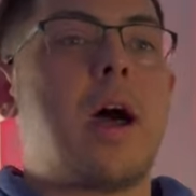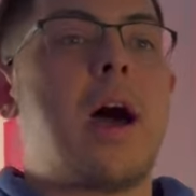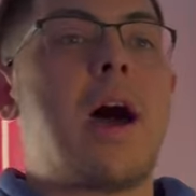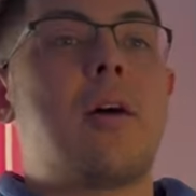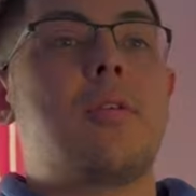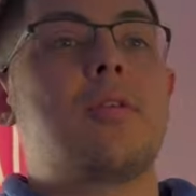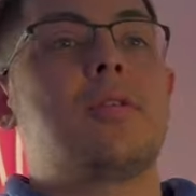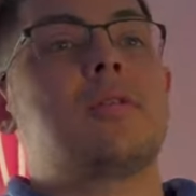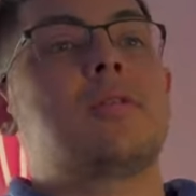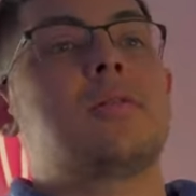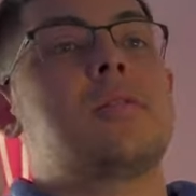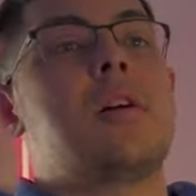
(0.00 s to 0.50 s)

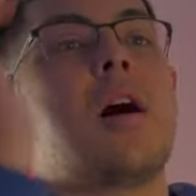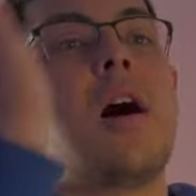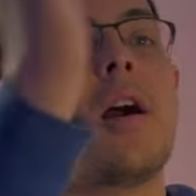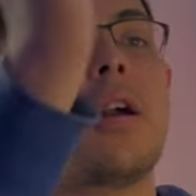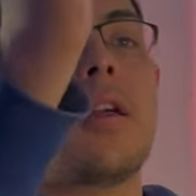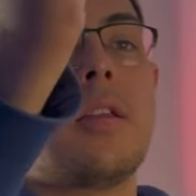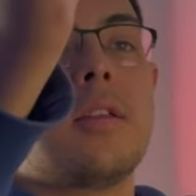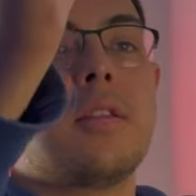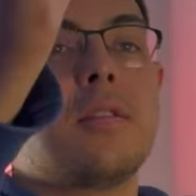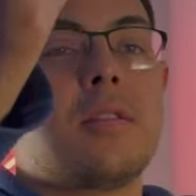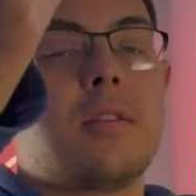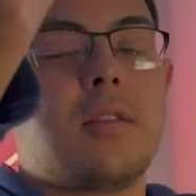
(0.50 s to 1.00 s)
I was
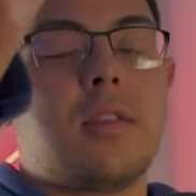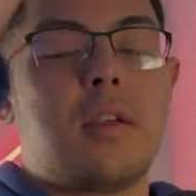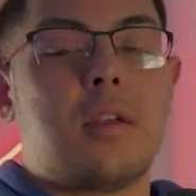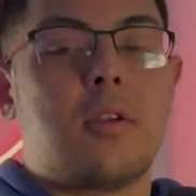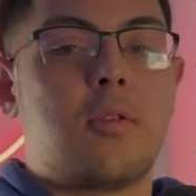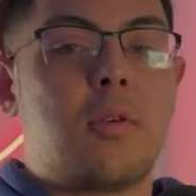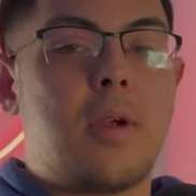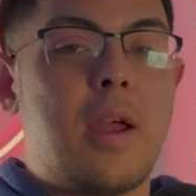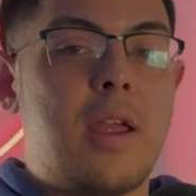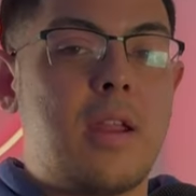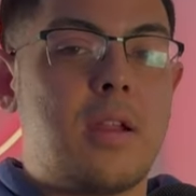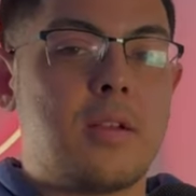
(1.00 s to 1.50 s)
talking to the
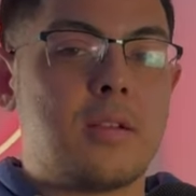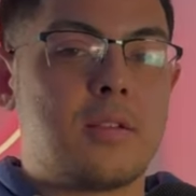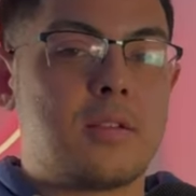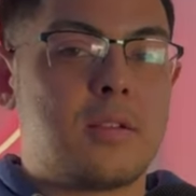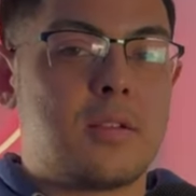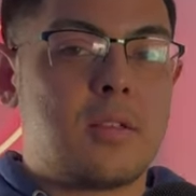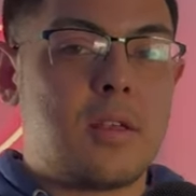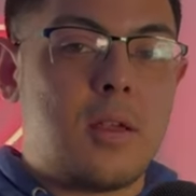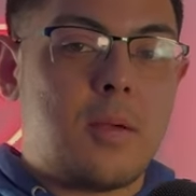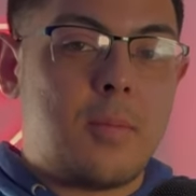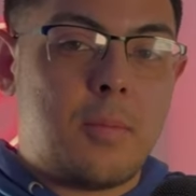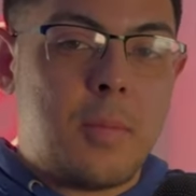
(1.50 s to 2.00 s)

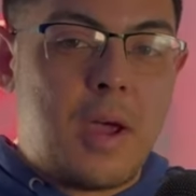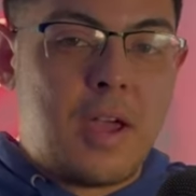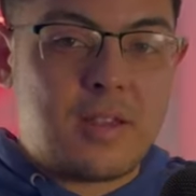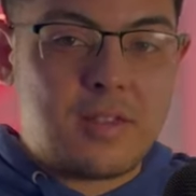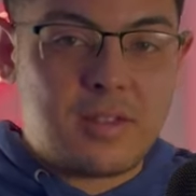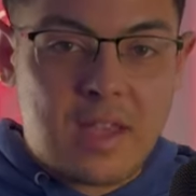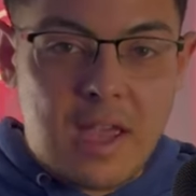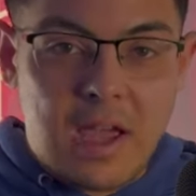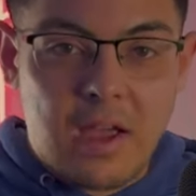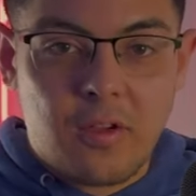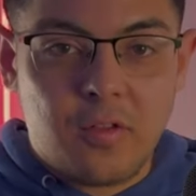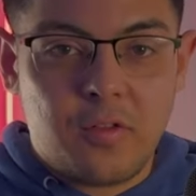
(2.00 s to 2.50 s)
creators
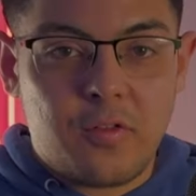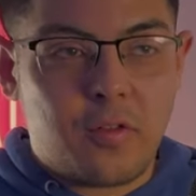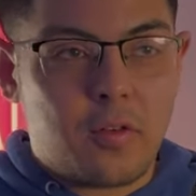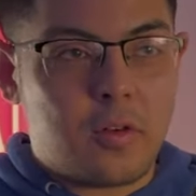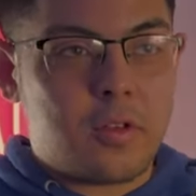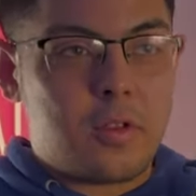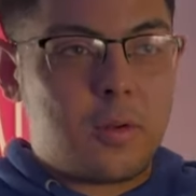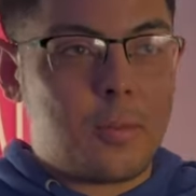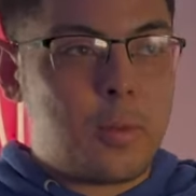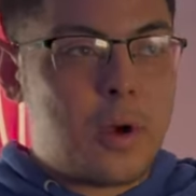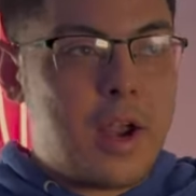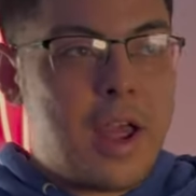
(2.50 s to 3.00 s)
myself
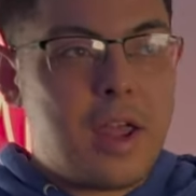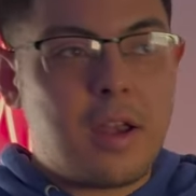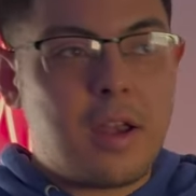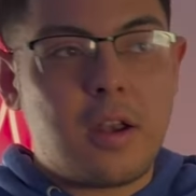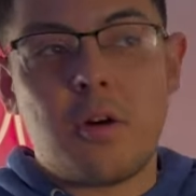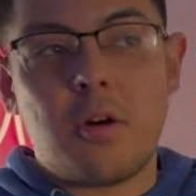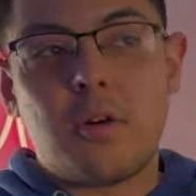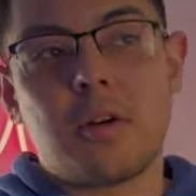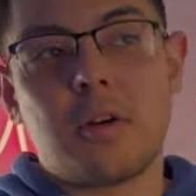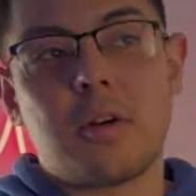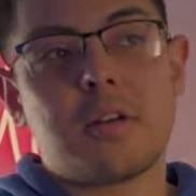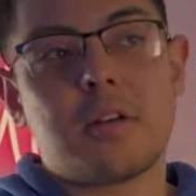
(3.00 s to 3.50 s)
or the brand
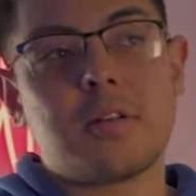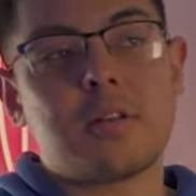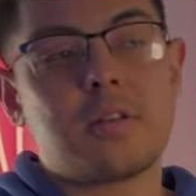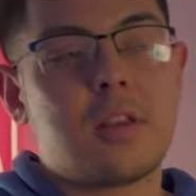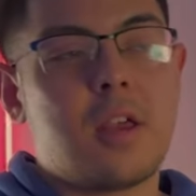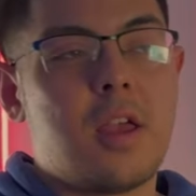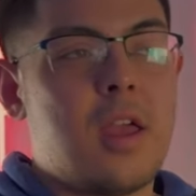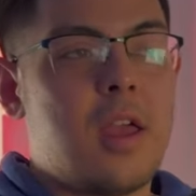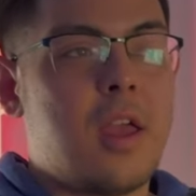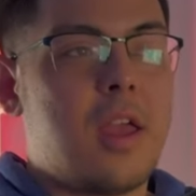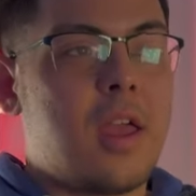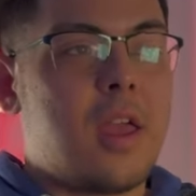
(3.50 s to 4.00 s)

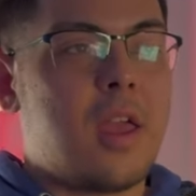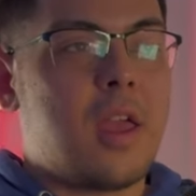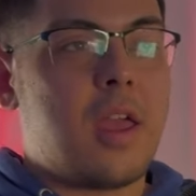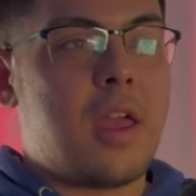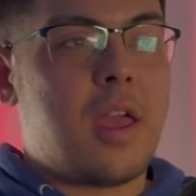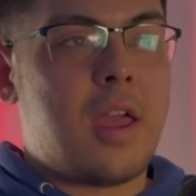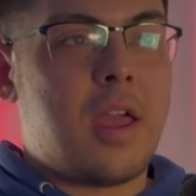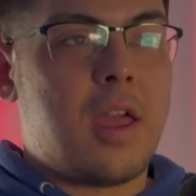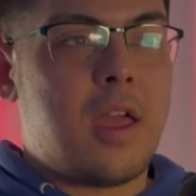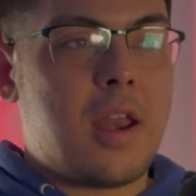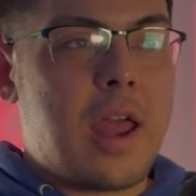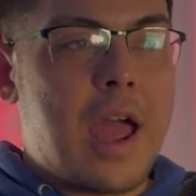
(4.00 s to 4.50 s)
owners,
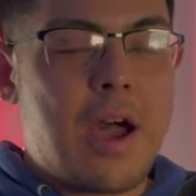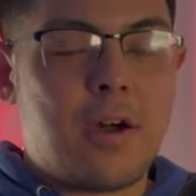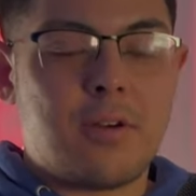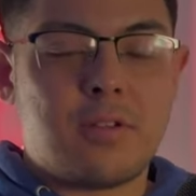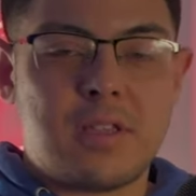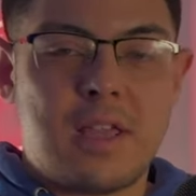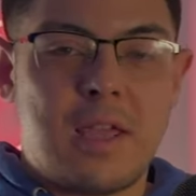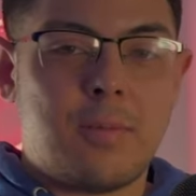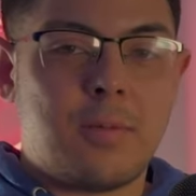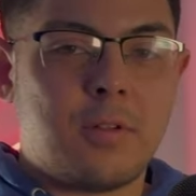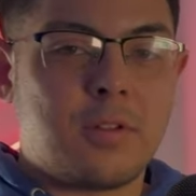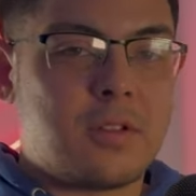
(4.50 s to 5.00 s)
and I was
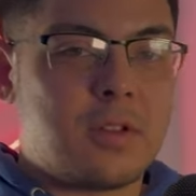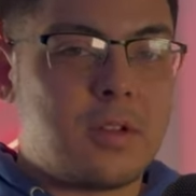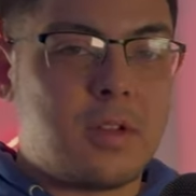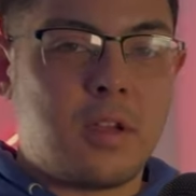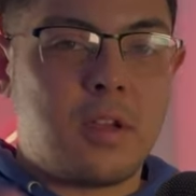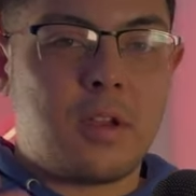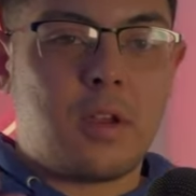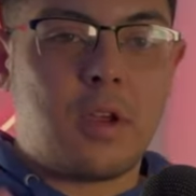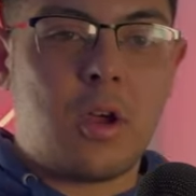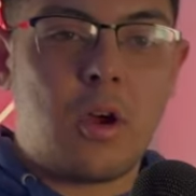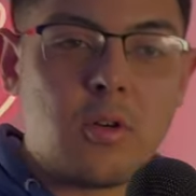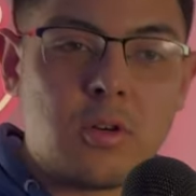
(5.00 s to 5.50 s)
able to
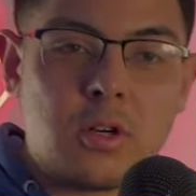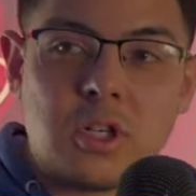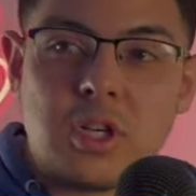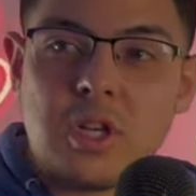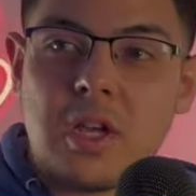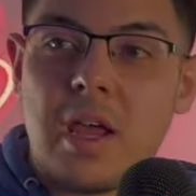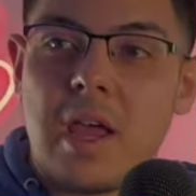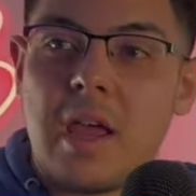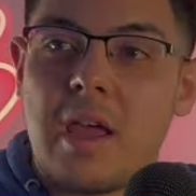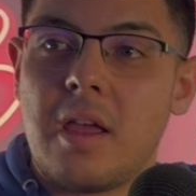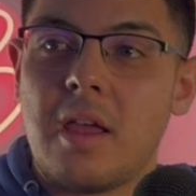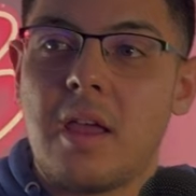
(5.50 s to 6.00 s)

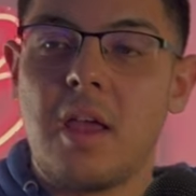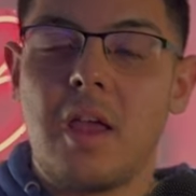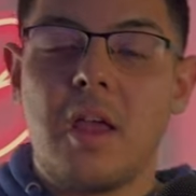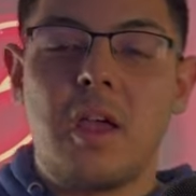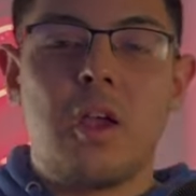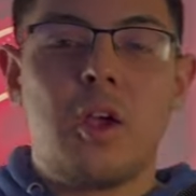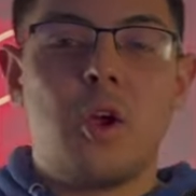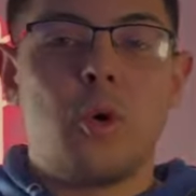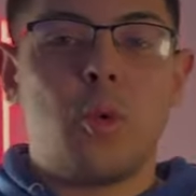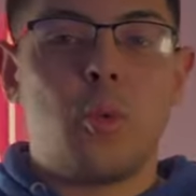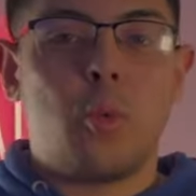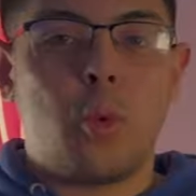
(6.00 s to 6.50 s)
negotiate
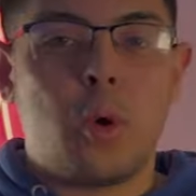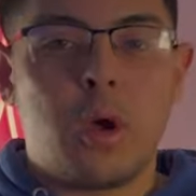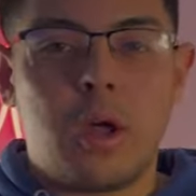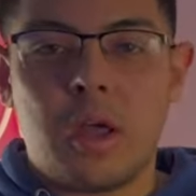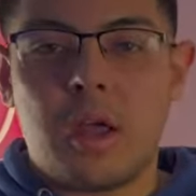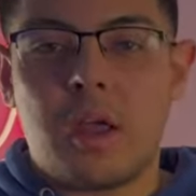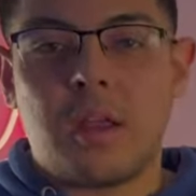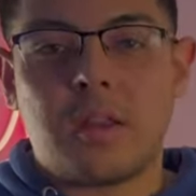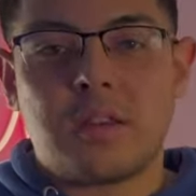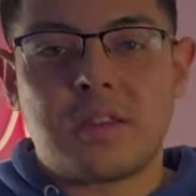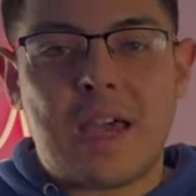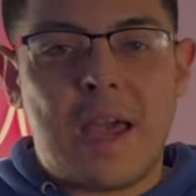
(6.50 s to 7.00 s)

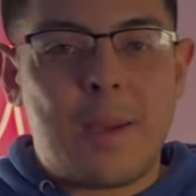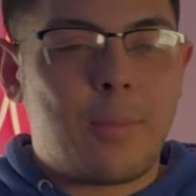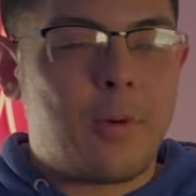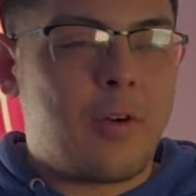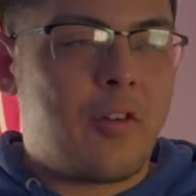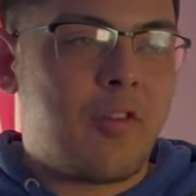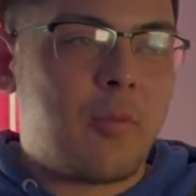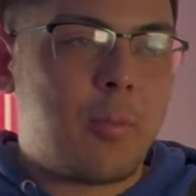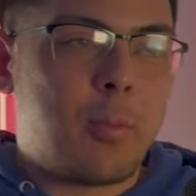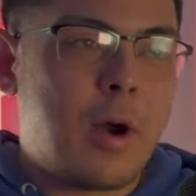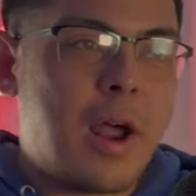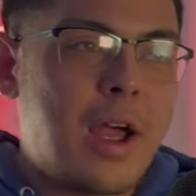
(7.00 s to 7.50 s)
what type
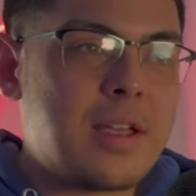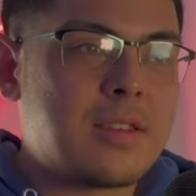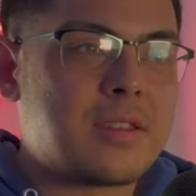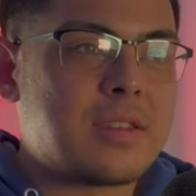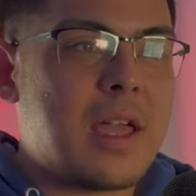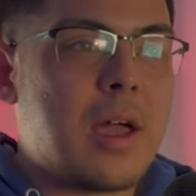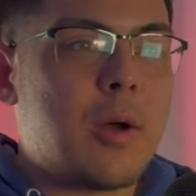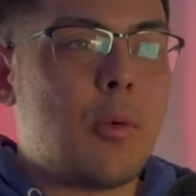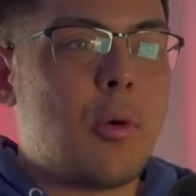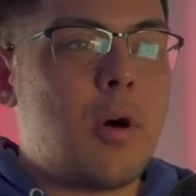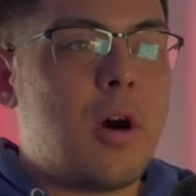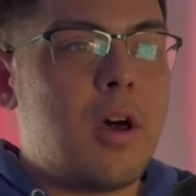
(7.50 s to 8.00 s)
of price
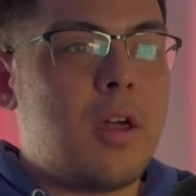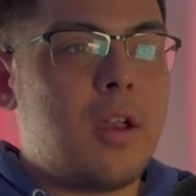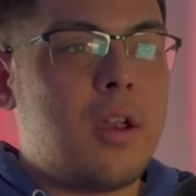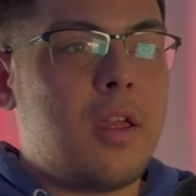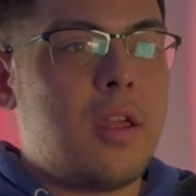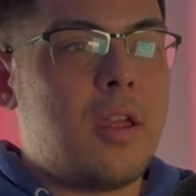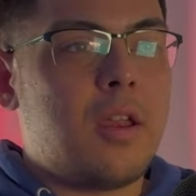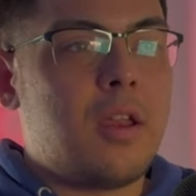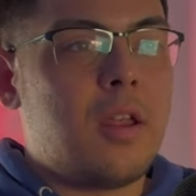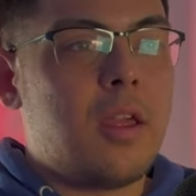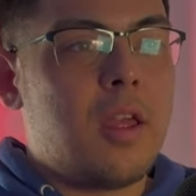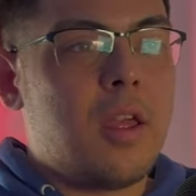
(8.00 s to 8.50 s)
I
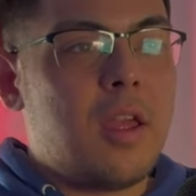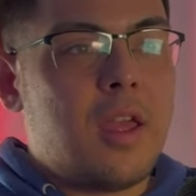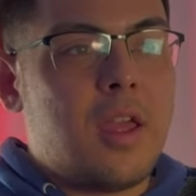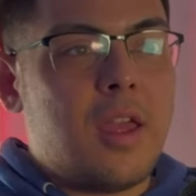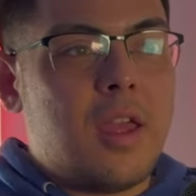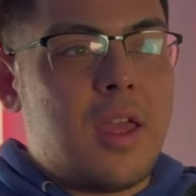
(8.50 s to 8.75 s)
wanted.